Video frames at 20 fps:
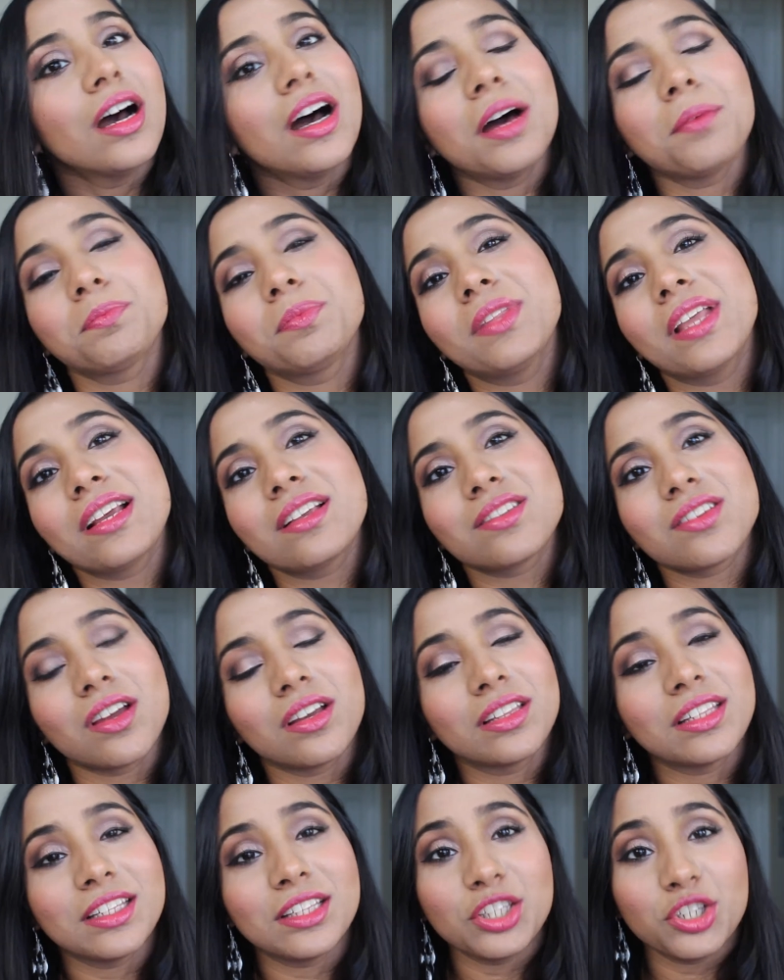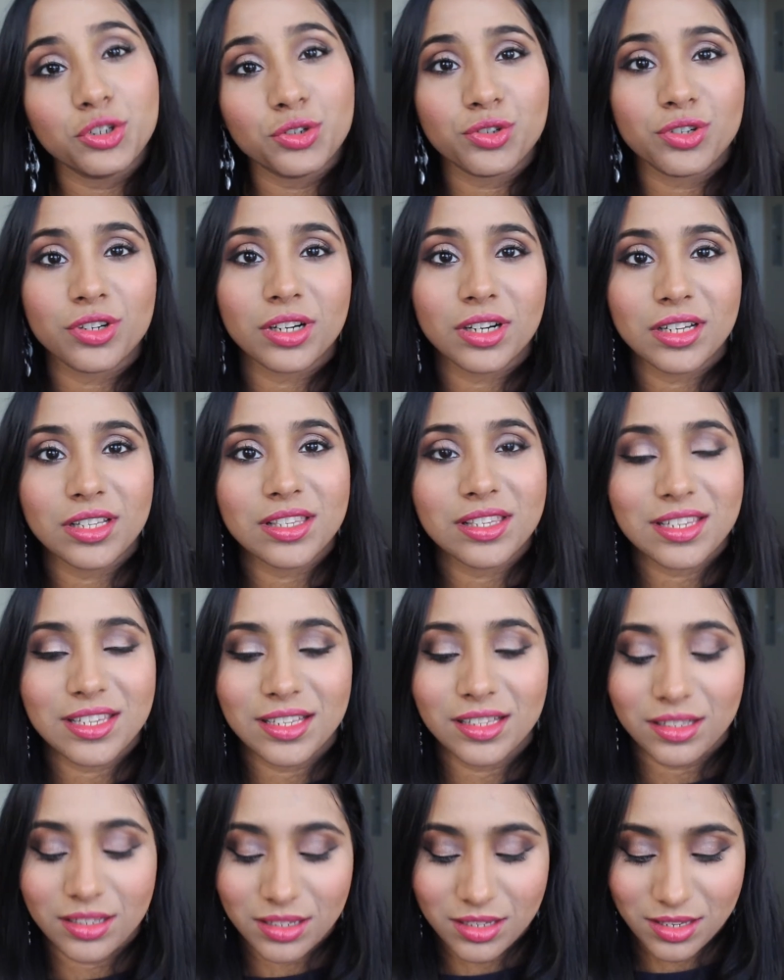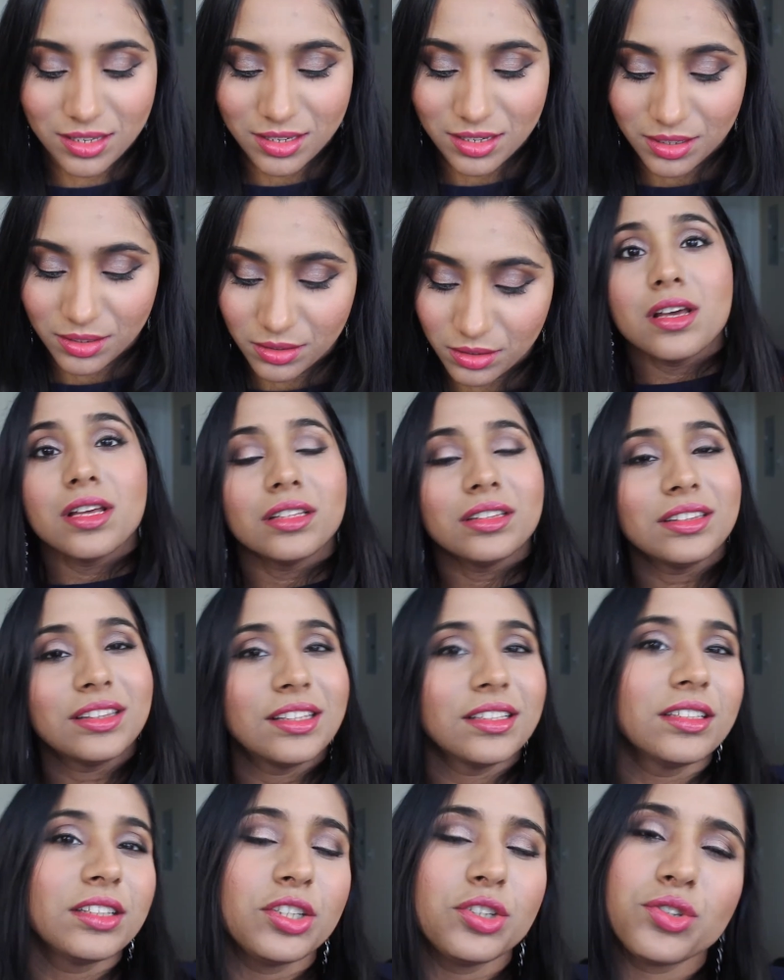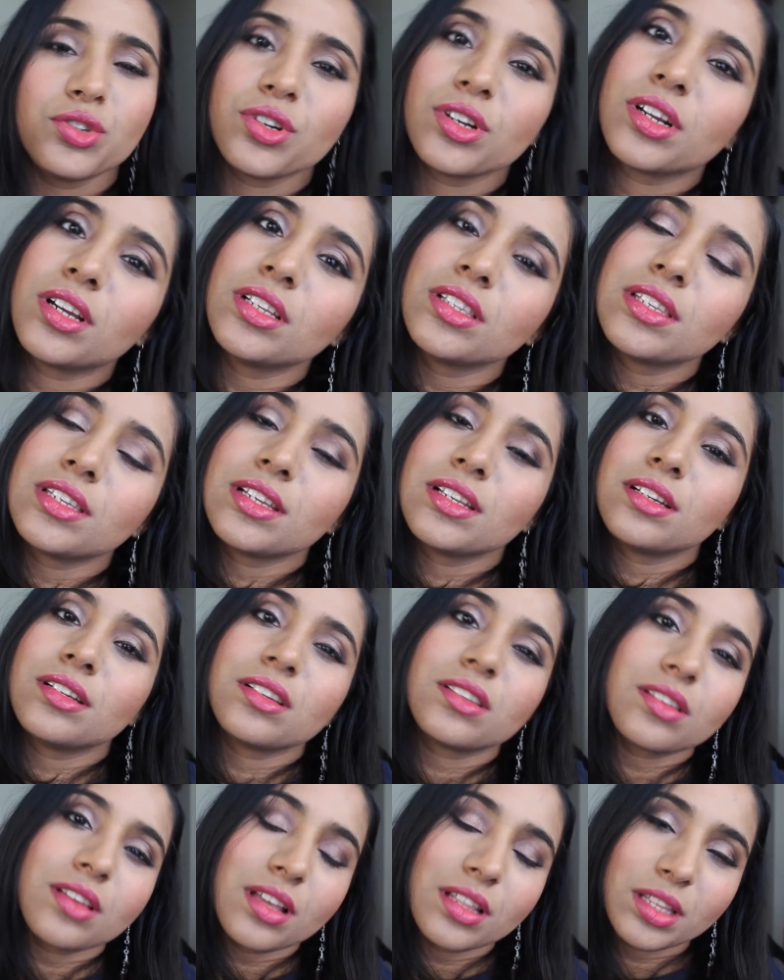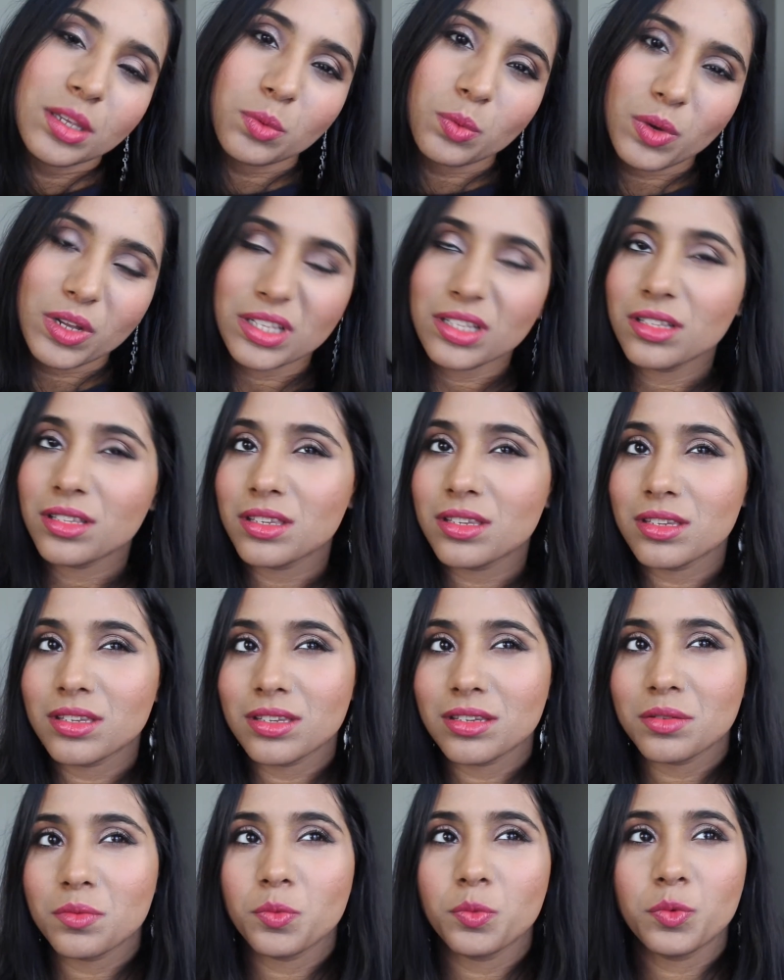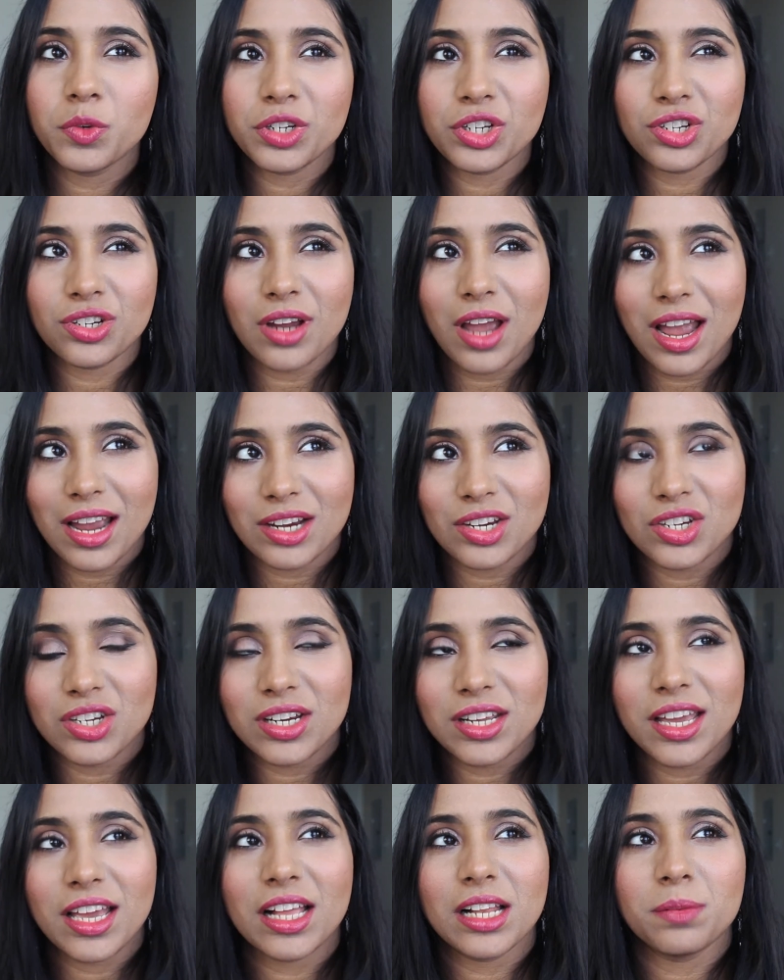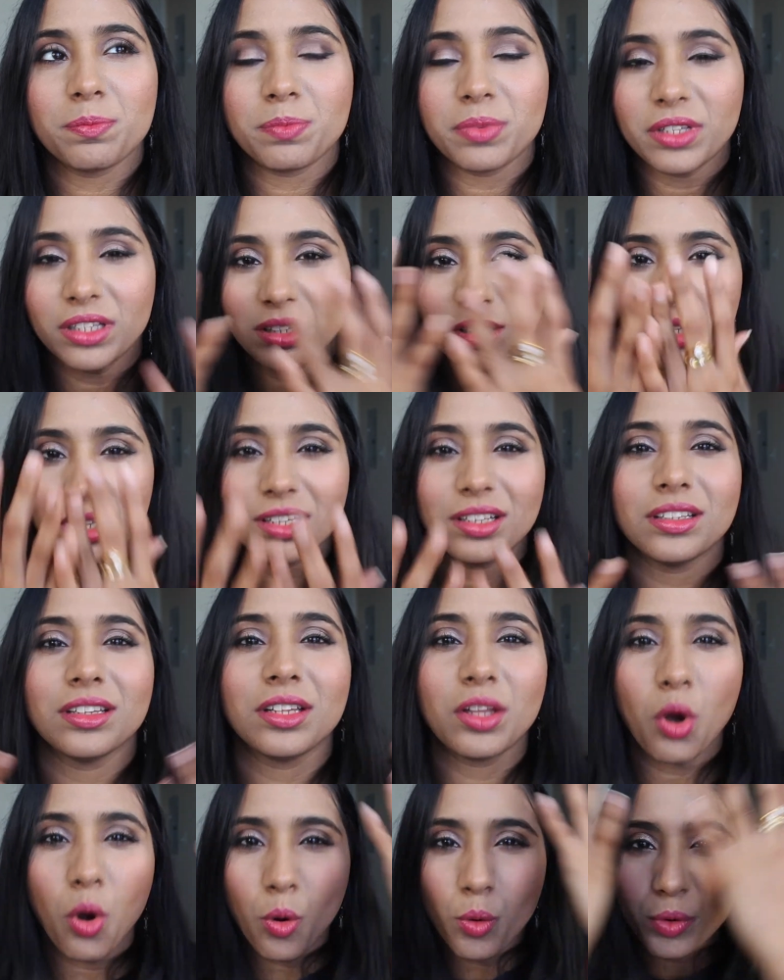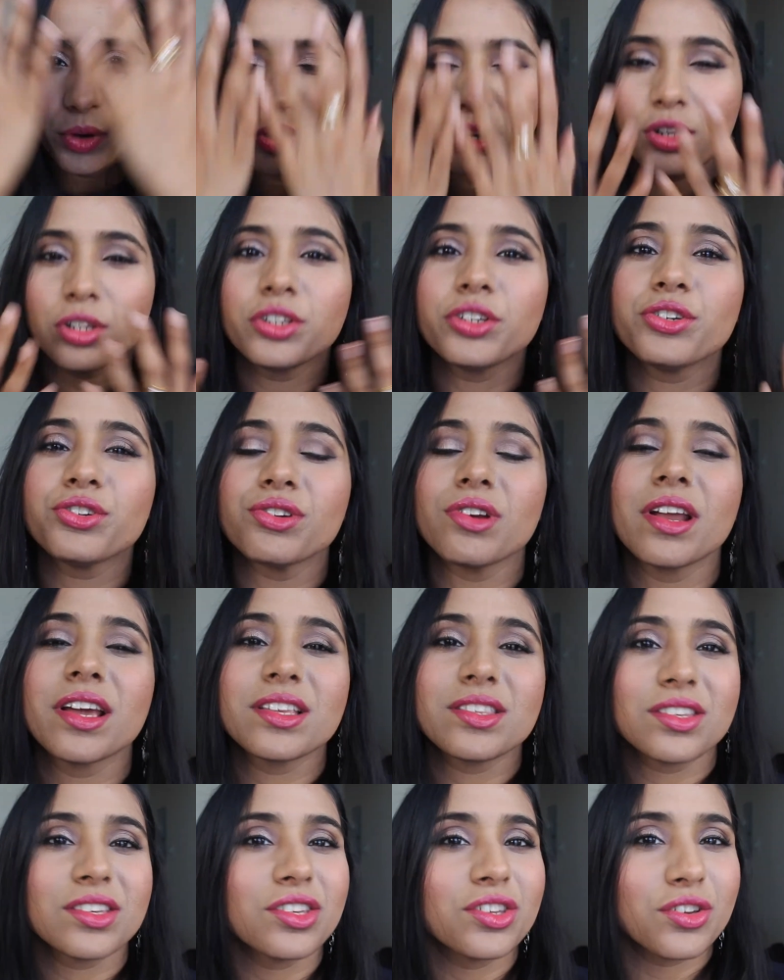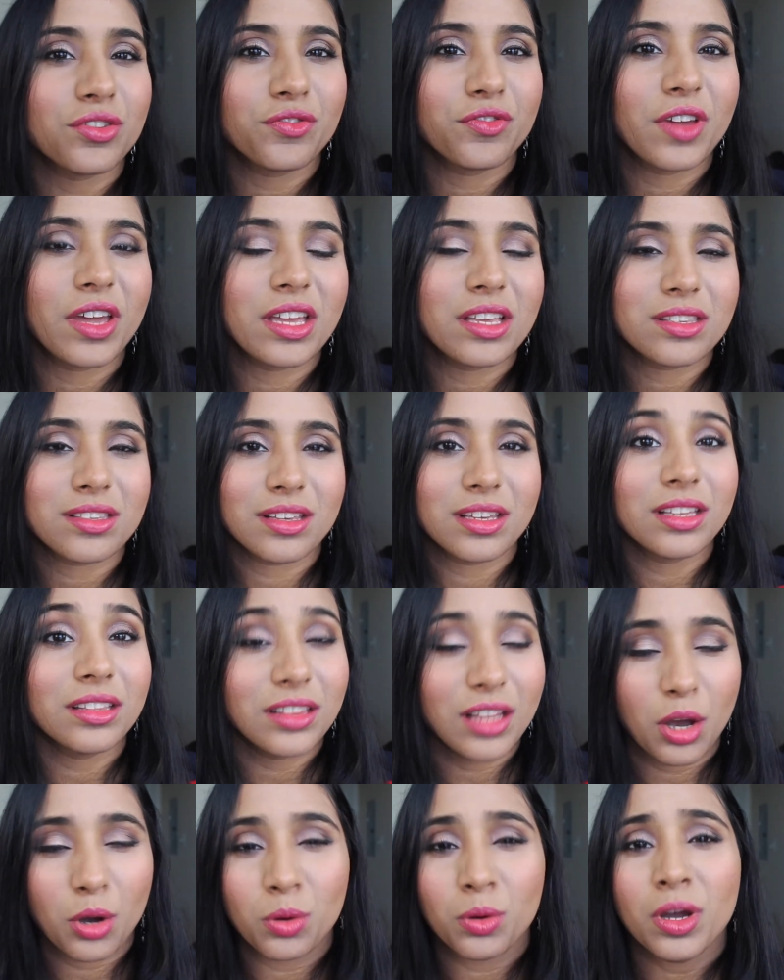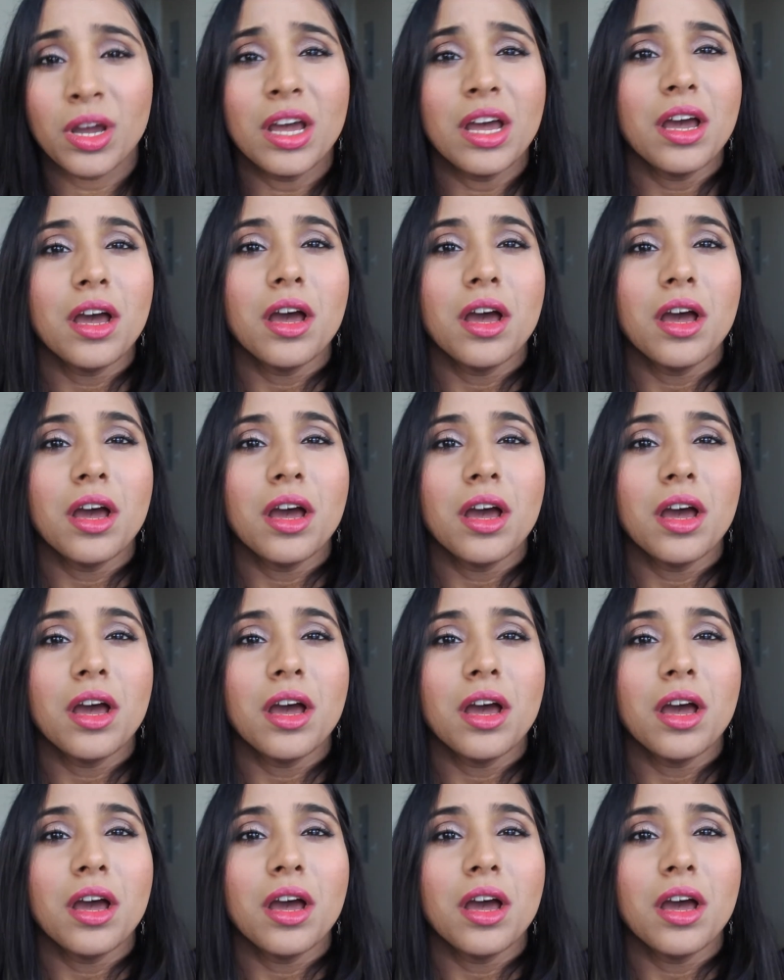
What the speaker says: Up next are the neutral concealers. The neutral concealers are the ones which actually help in overall neutralizing your face. Now